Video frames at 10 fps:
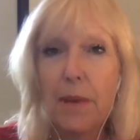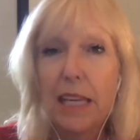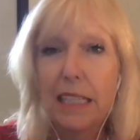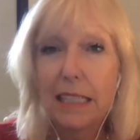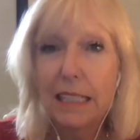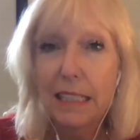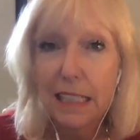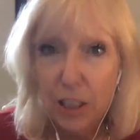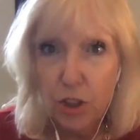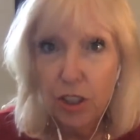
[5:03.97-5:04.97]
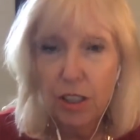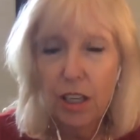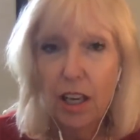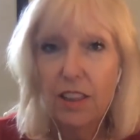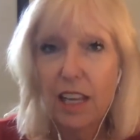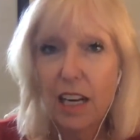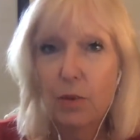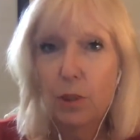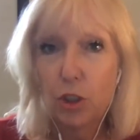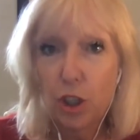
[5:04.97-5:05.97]
a decision that I
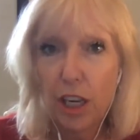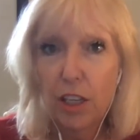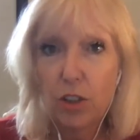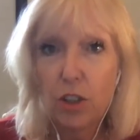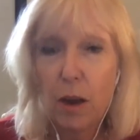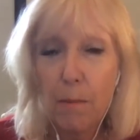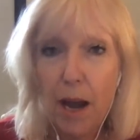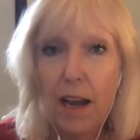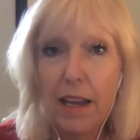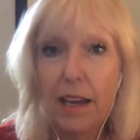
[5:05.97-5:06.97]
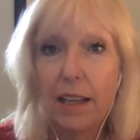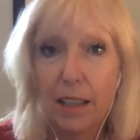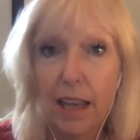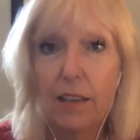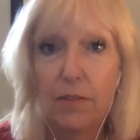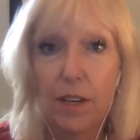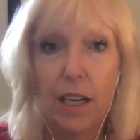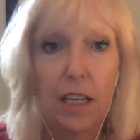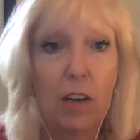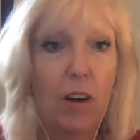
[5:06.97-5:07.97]
would change my life.
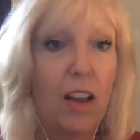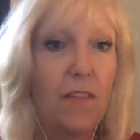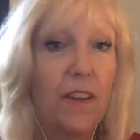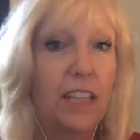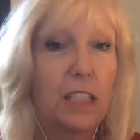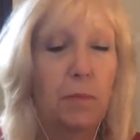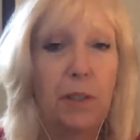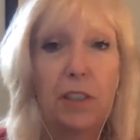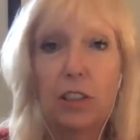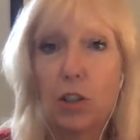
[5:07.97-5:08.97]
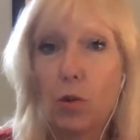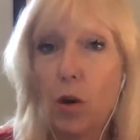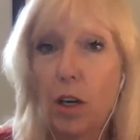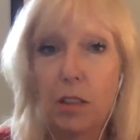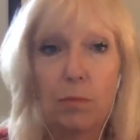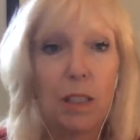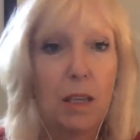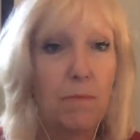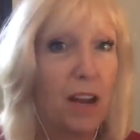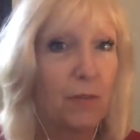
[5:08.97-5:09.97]
Now, I've experienced quantum
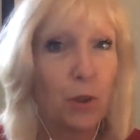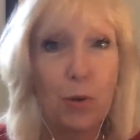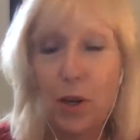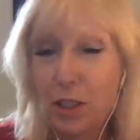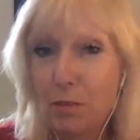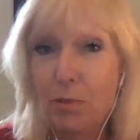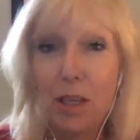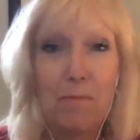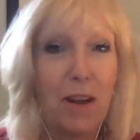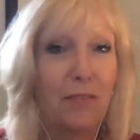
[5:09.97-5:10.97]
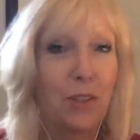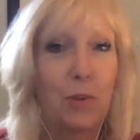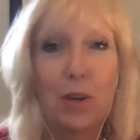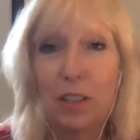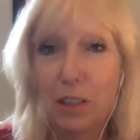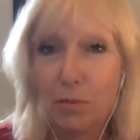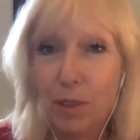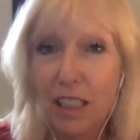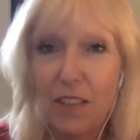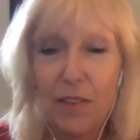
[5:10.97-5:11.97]
leap after quantum leap after quantum
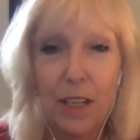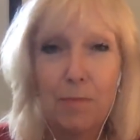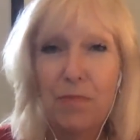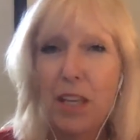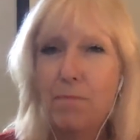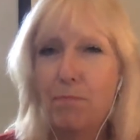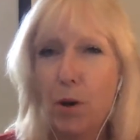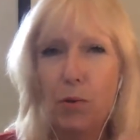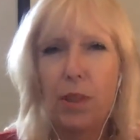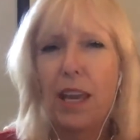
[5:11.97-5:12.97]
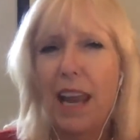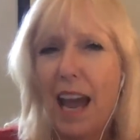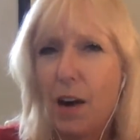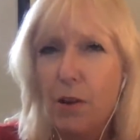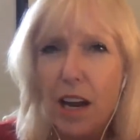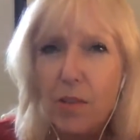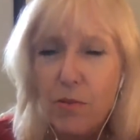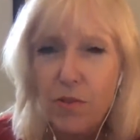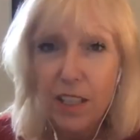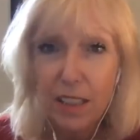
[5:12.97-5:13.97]
leap in both in how I
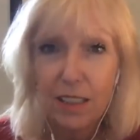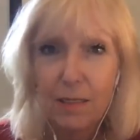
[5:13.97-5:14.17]
feel